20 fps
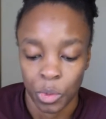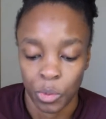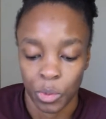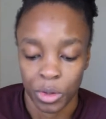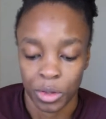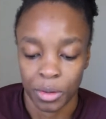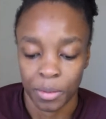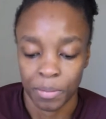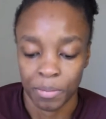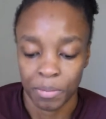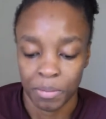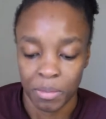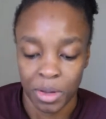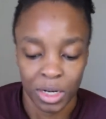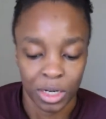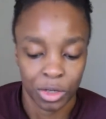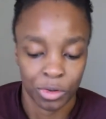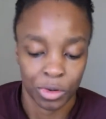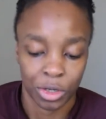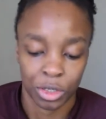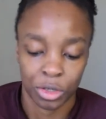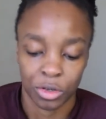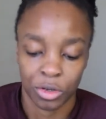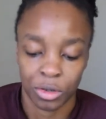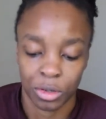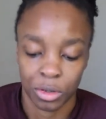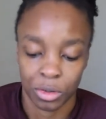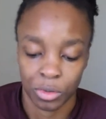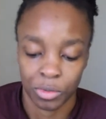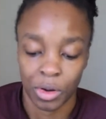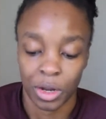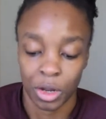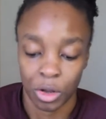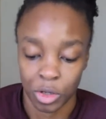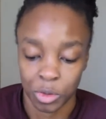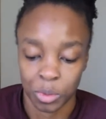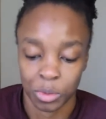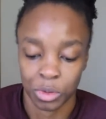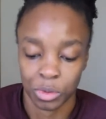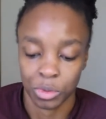with many great
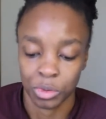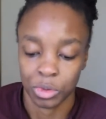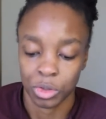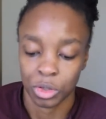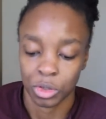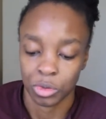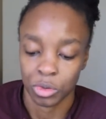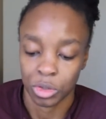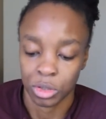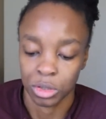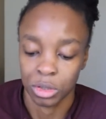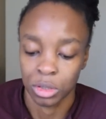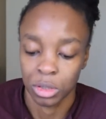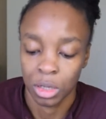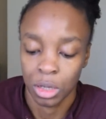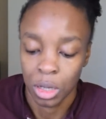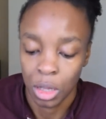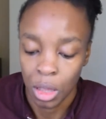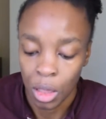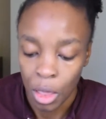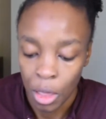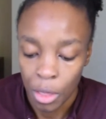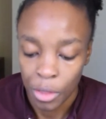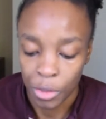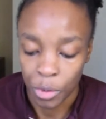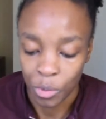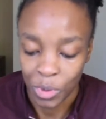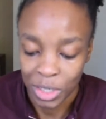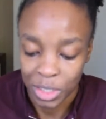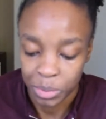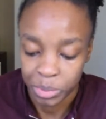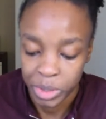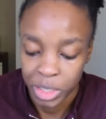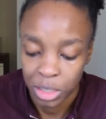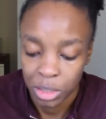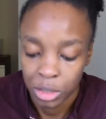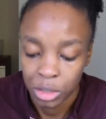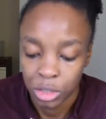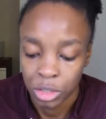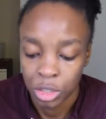hospitals across the West
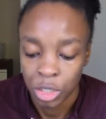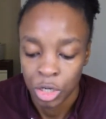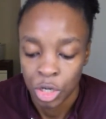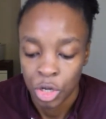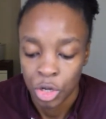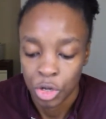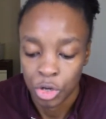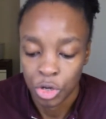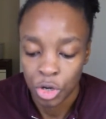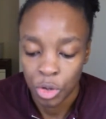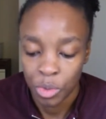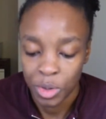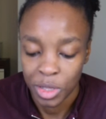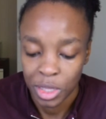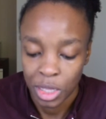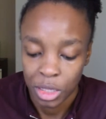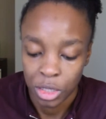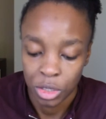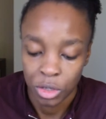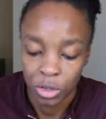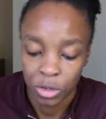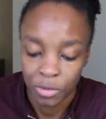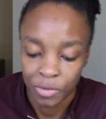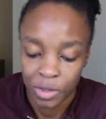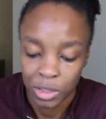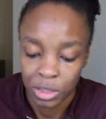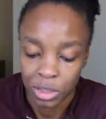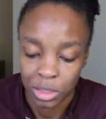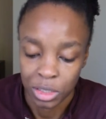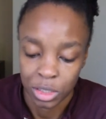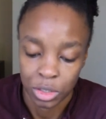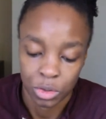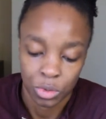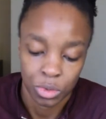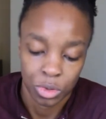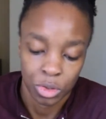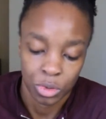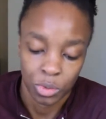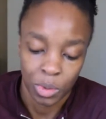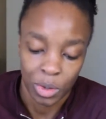Midlands. Knowing that the university is
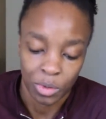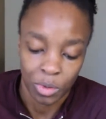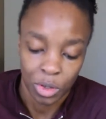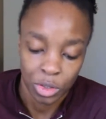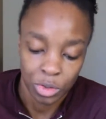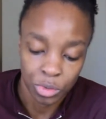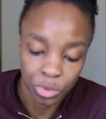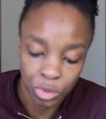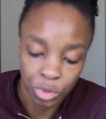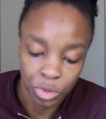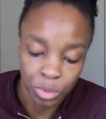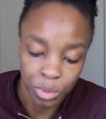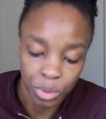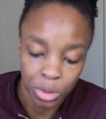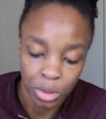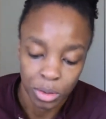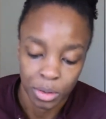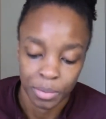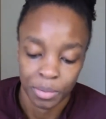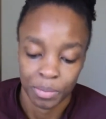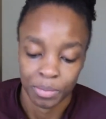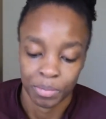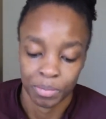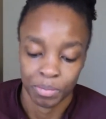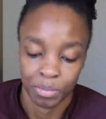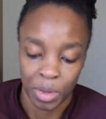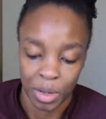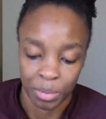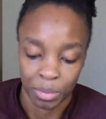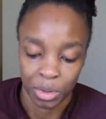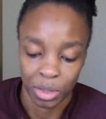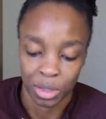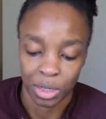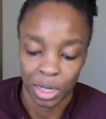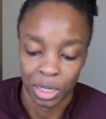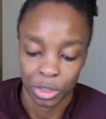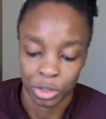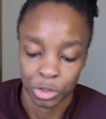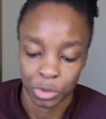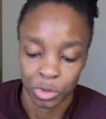also a Russell Group member
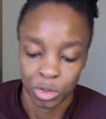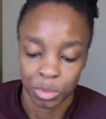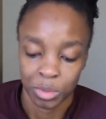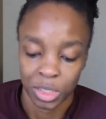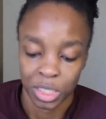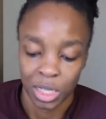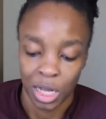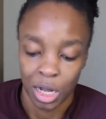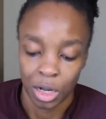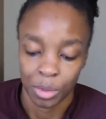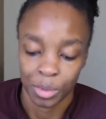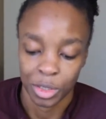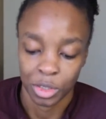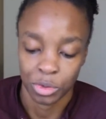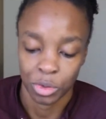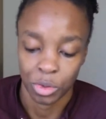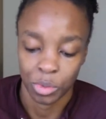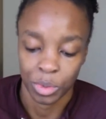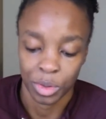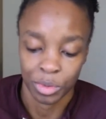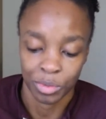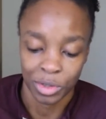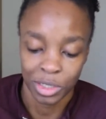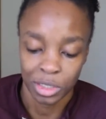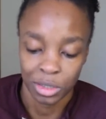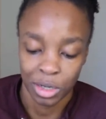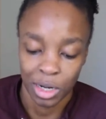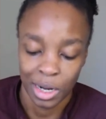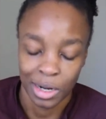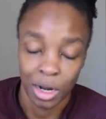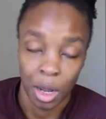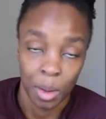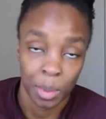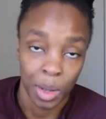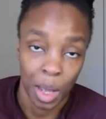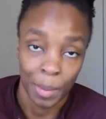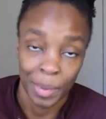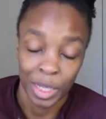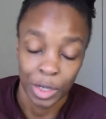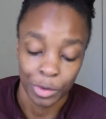assures me that I'll be taught with recent and
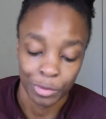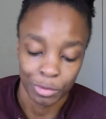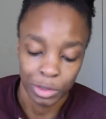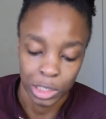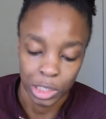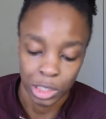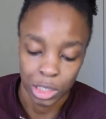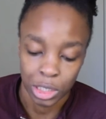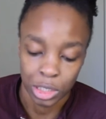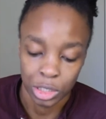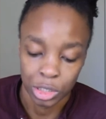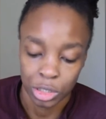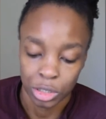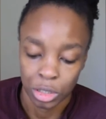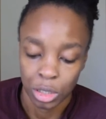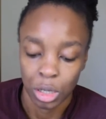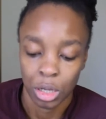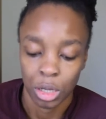upcoming research.